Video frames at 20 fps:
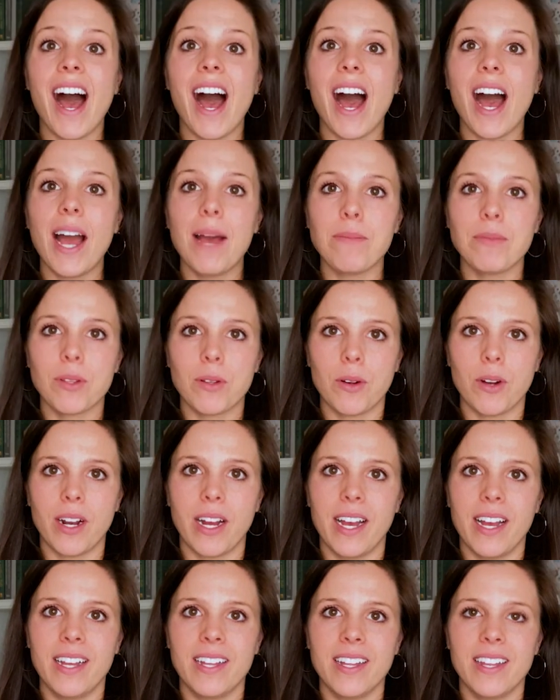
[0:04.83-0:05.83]
I'm
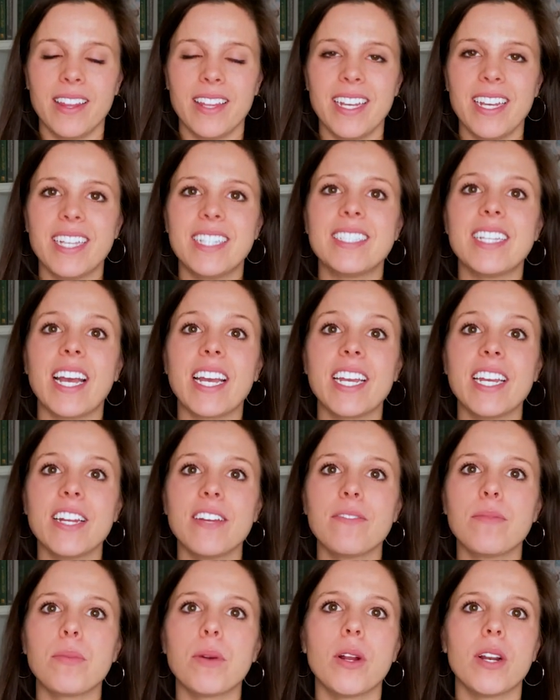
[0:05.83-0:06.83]
Laura, the
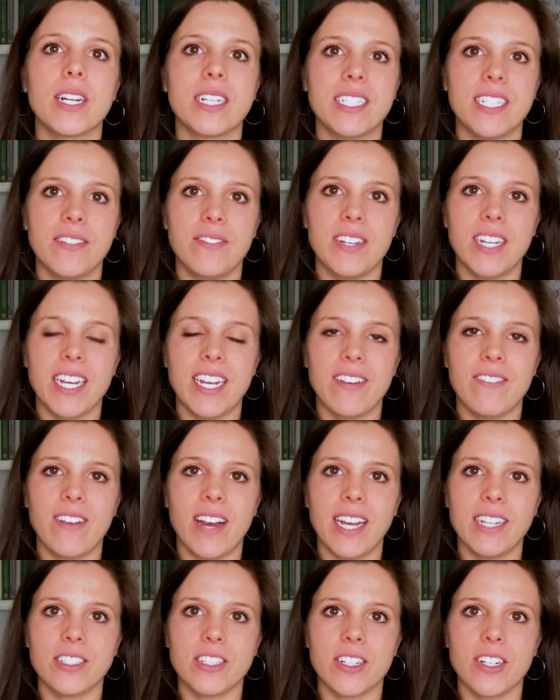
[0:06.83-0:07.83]
Executive Productivity
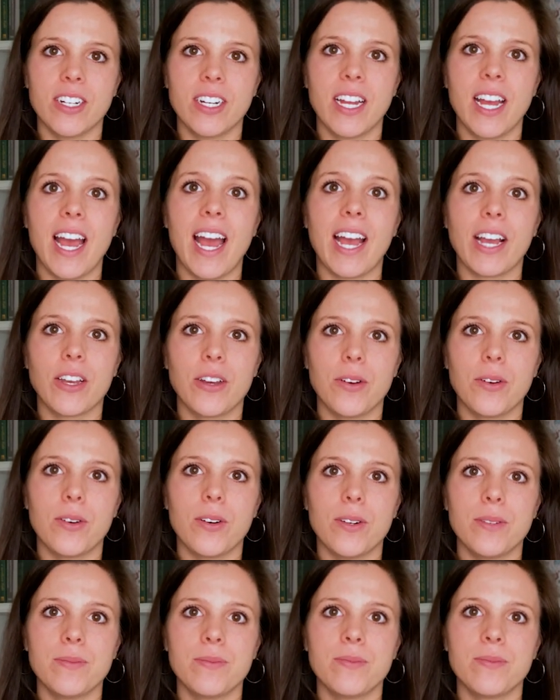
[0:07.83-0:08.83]
Advisor at
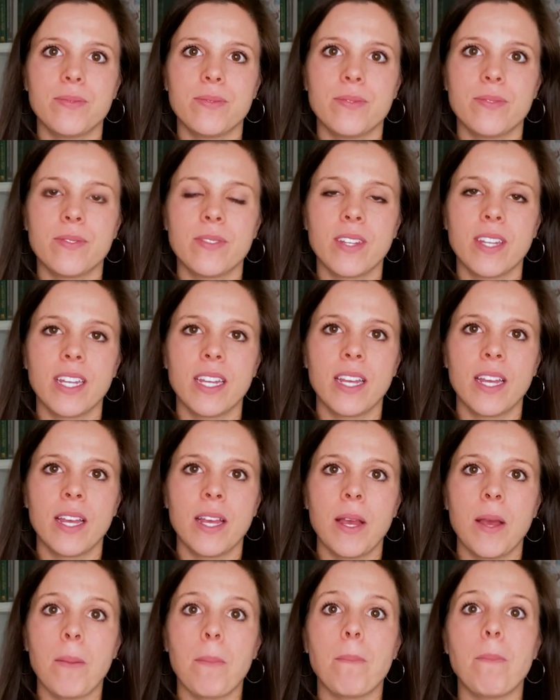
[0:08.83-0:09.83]
Google.
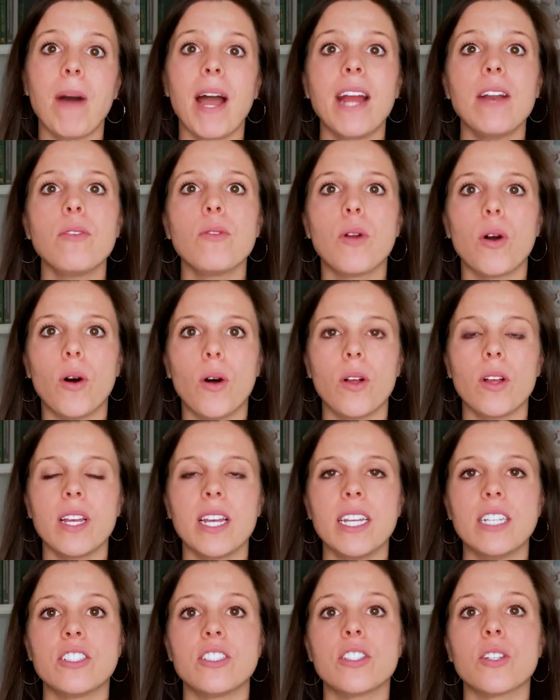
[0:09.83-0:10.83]
My role
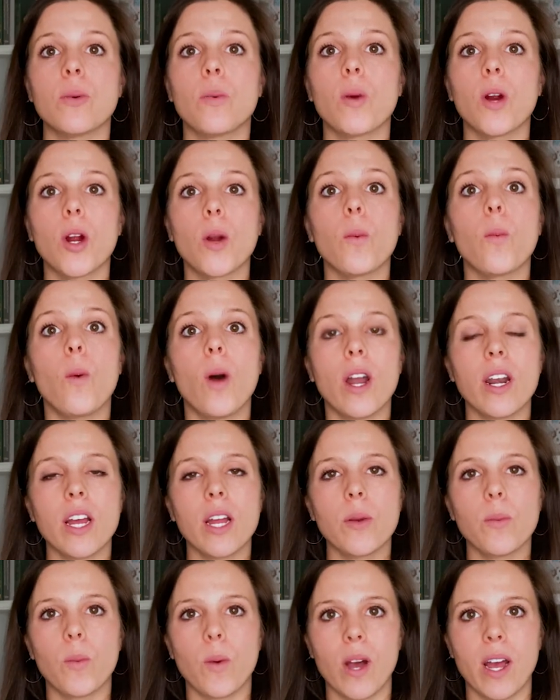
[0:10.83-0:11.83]
is to work
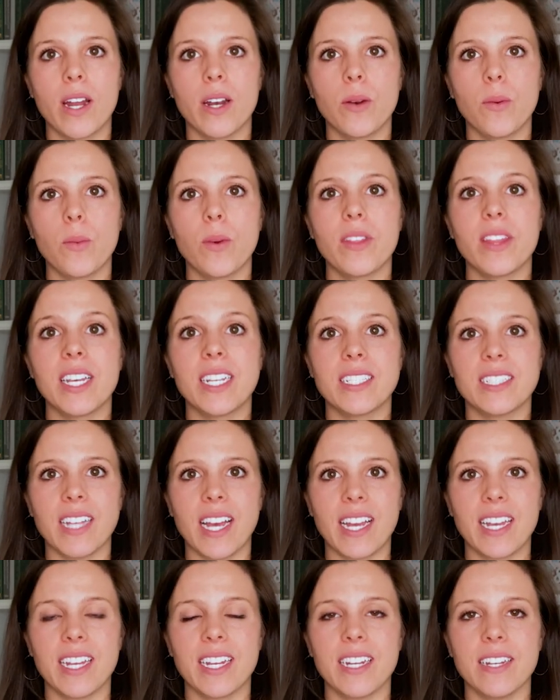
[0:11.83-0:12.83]
one-on-one with
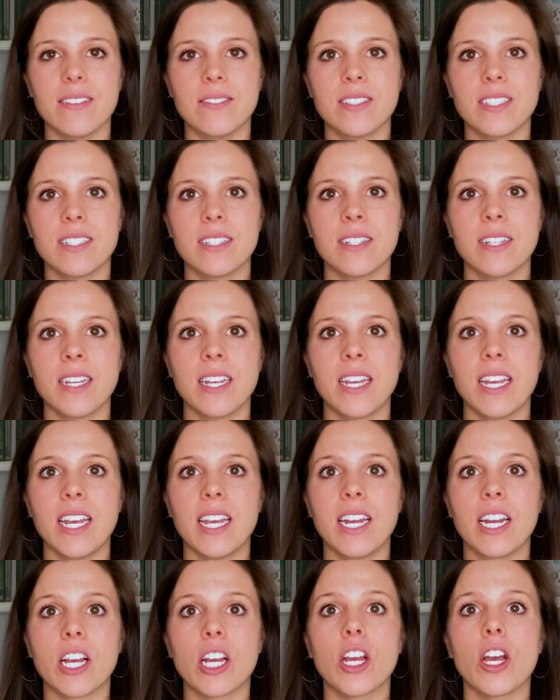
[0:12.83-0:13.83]
executives
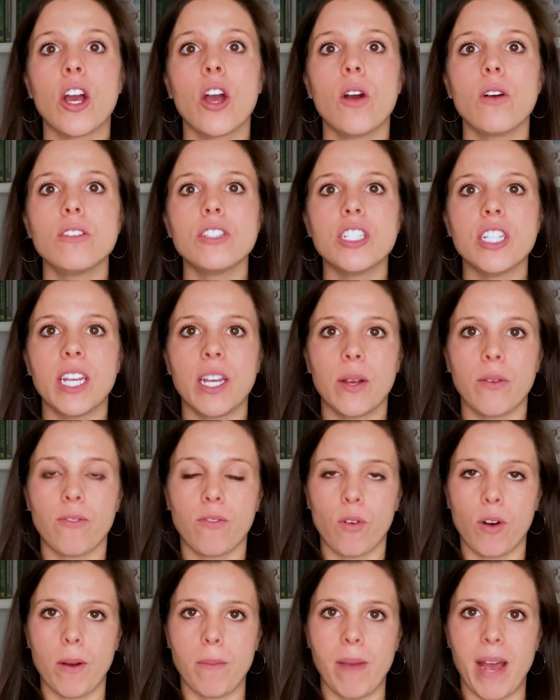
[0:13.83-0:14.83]
in a coaching
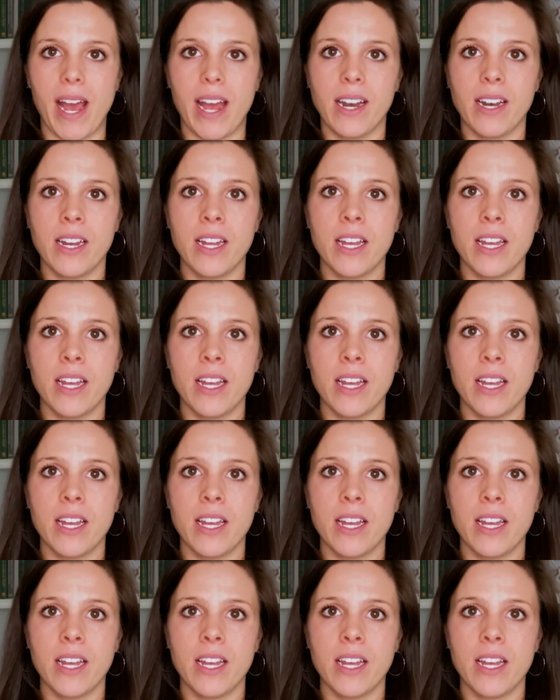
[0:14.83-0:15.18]
format